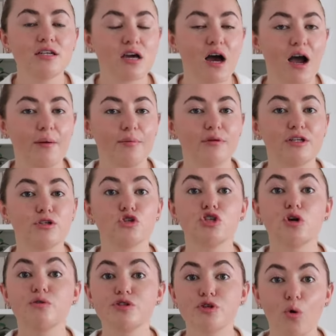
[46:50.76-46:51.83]
tie it up around your
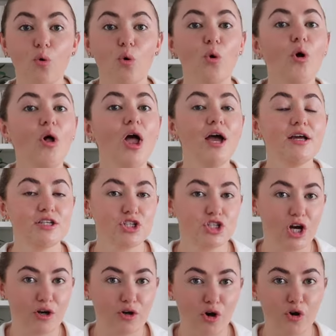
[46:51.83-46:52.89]
shoulders, or to
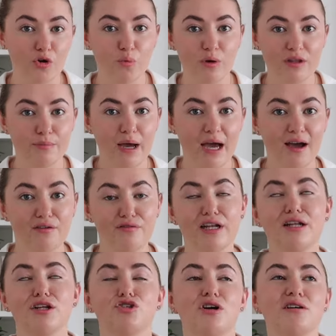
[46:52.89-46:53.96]
chuck on with a pair of
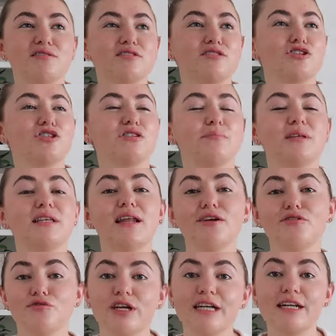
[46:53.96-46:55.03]
linen trousers, just something
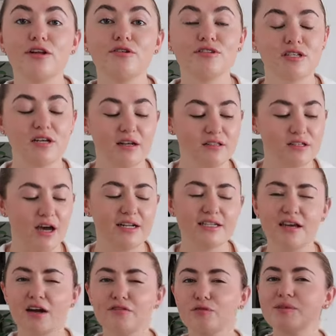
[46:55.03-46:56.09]
like really loose and undone. It's
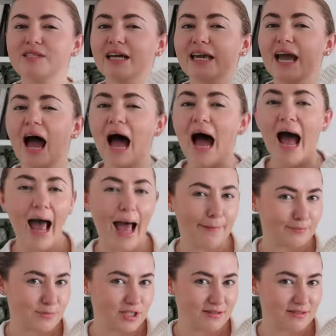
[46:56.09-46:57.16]
kind of almost like
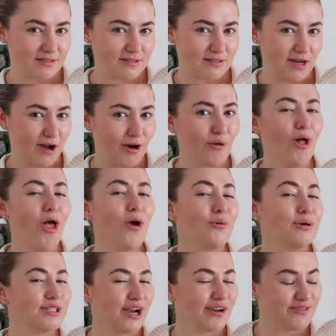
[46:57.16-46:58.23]
Hampton style,
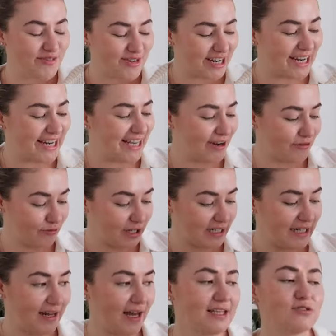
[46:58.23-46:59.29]
which I really,
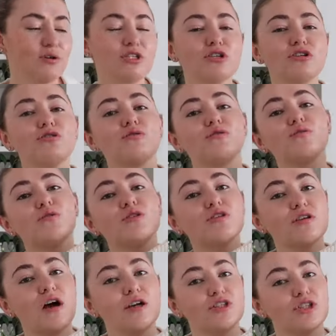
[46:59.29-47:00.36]
really like. So I just thought this was
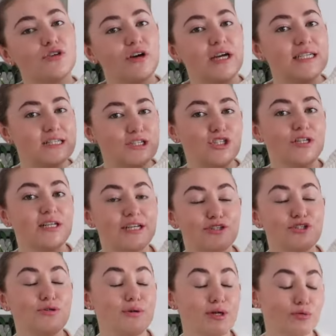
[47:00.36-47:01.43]
such a great addition
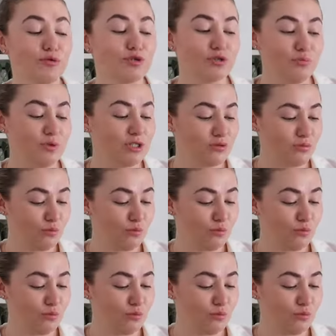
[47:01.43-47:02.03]
into my autumn winter